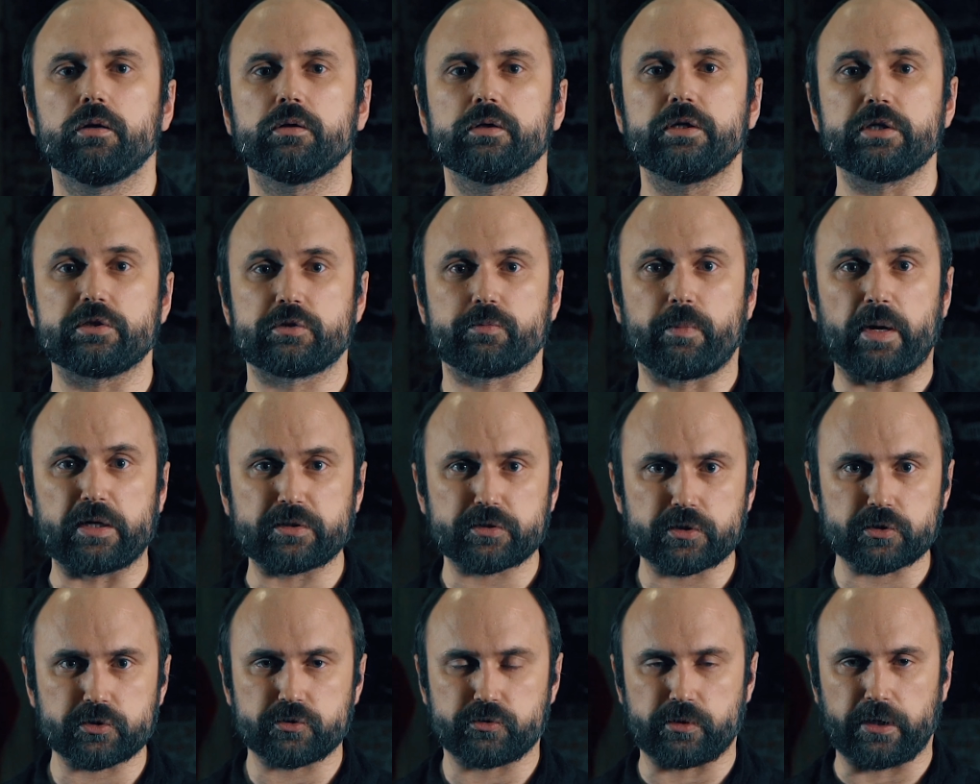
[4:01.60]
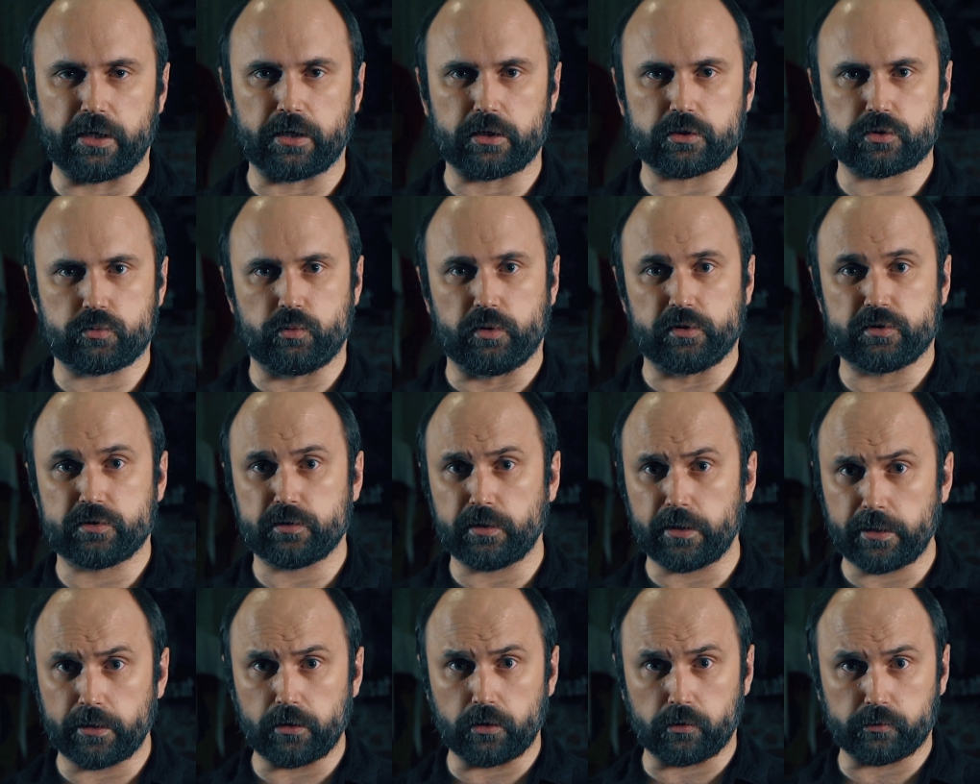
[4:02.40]
These master strikes will
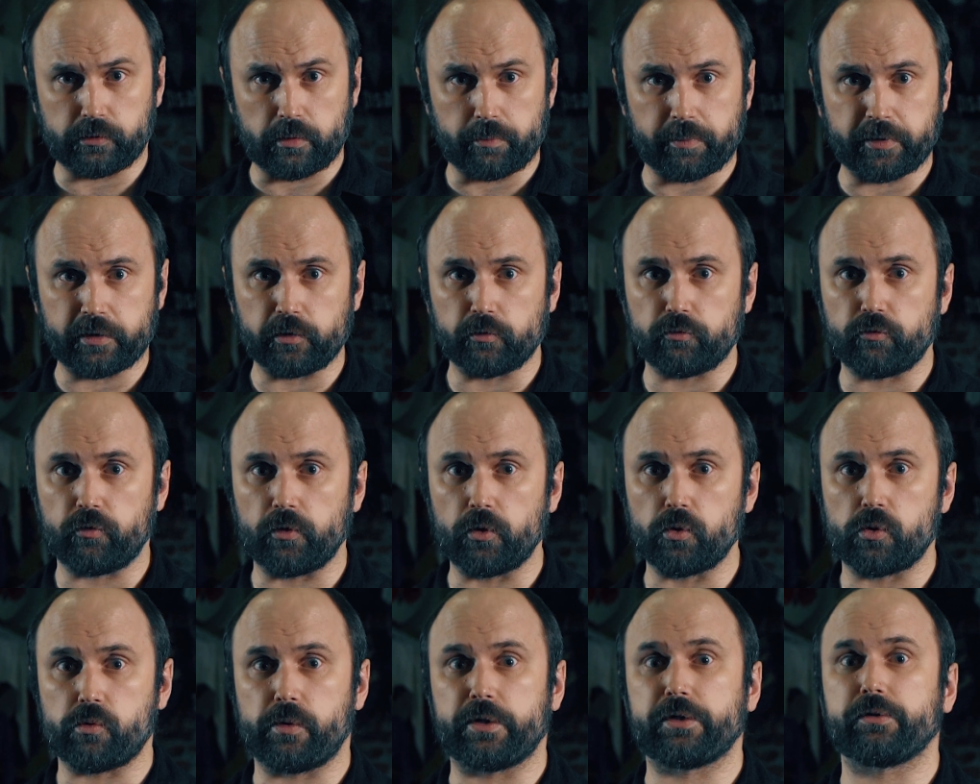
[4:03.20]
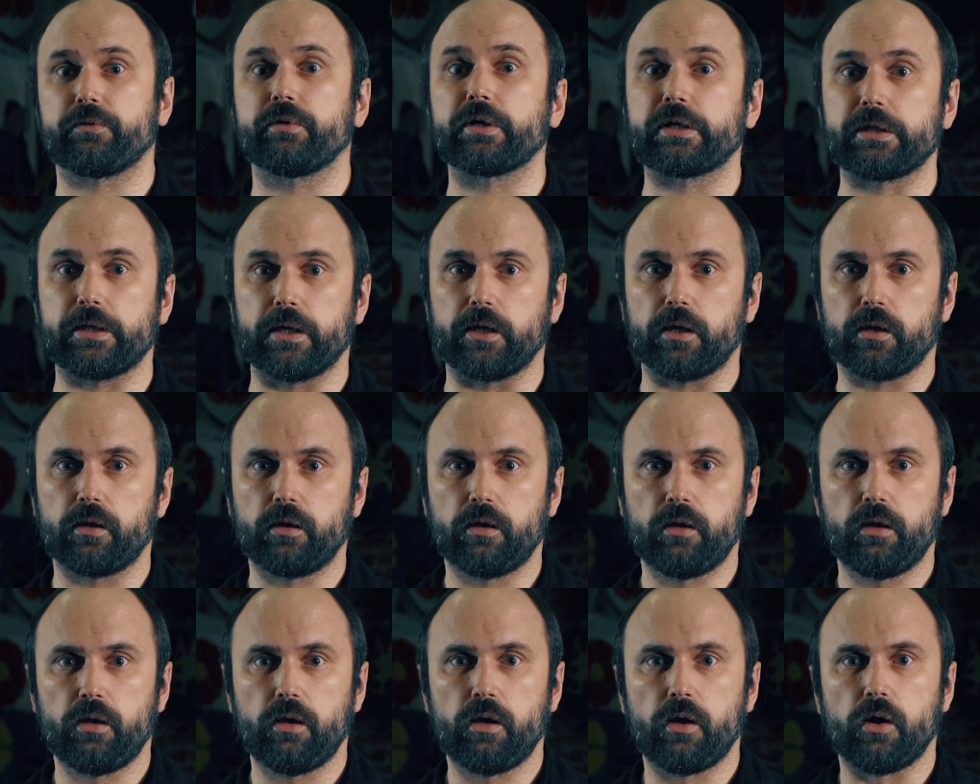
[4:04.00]
slay your typical foe quite quickly,
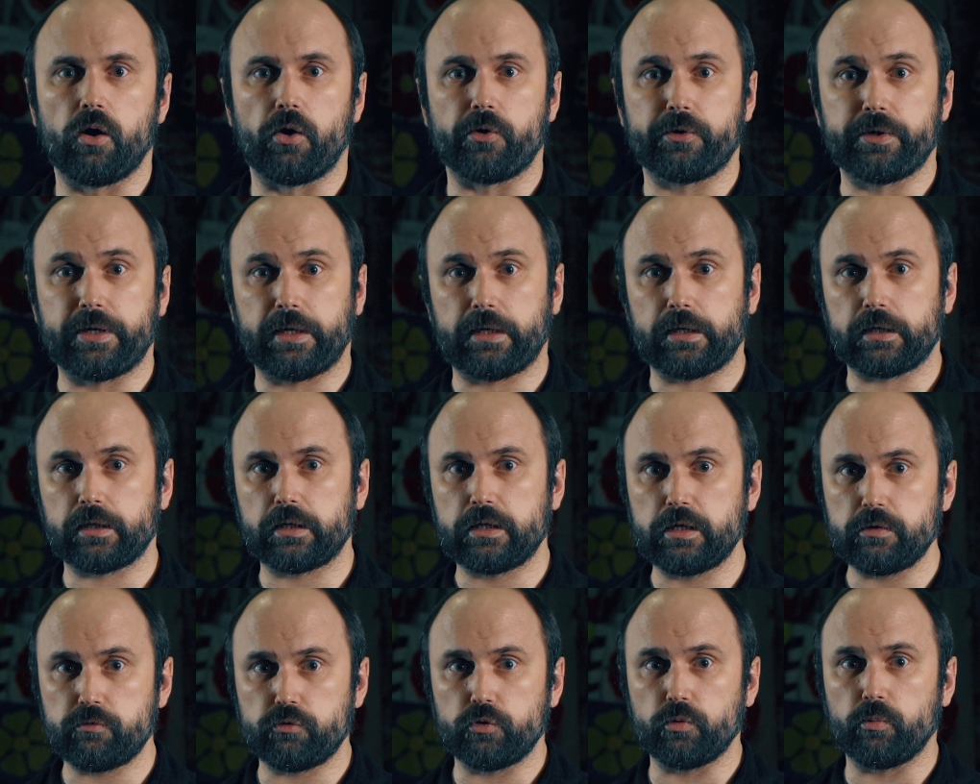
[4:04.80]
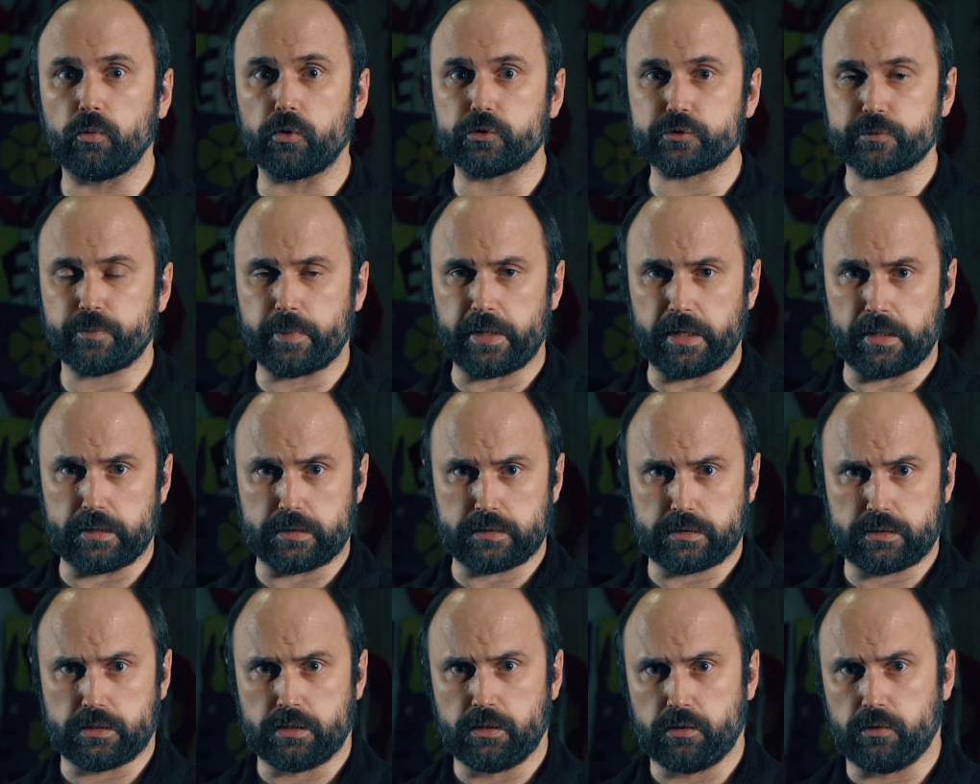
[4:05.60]
or they can give you more
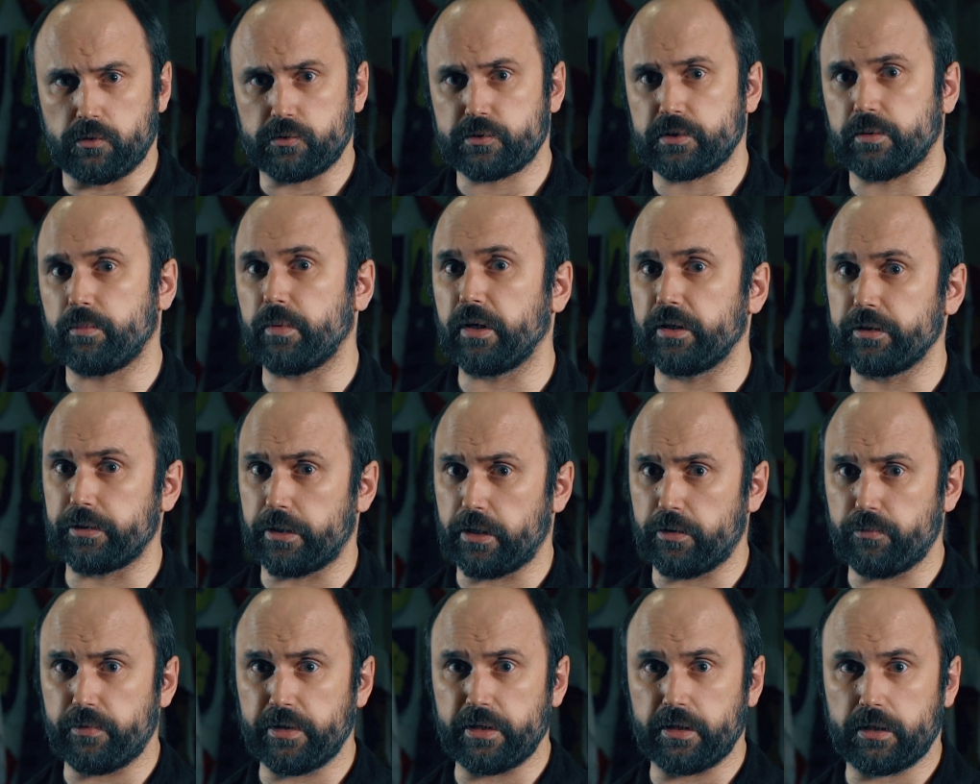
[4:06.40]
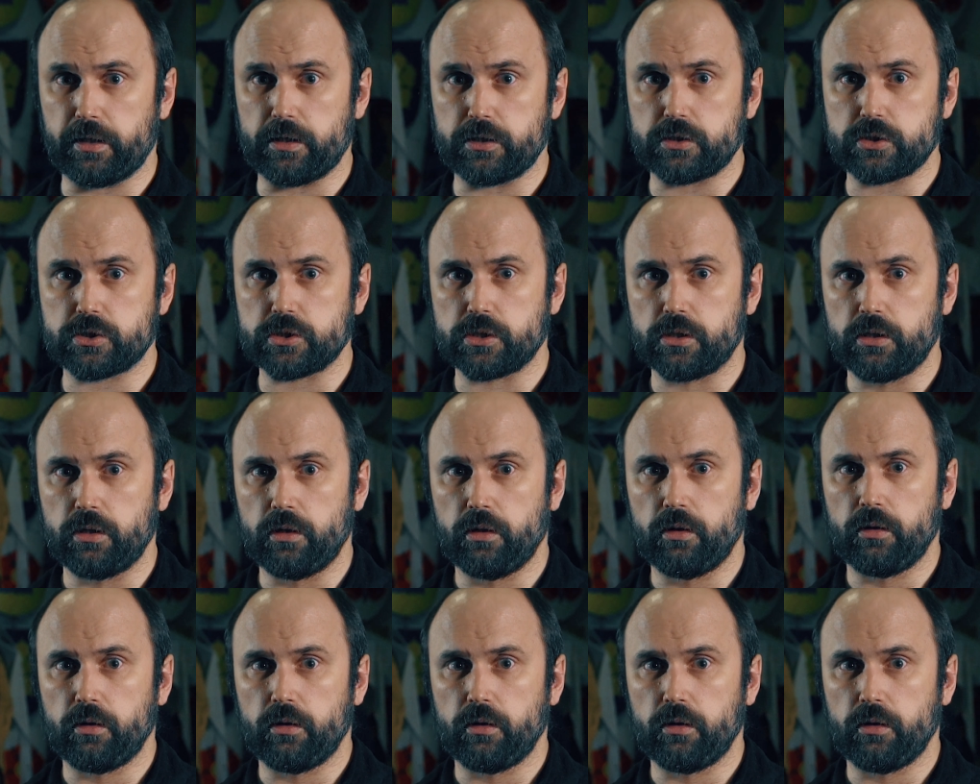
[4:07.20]
space or some other advantage.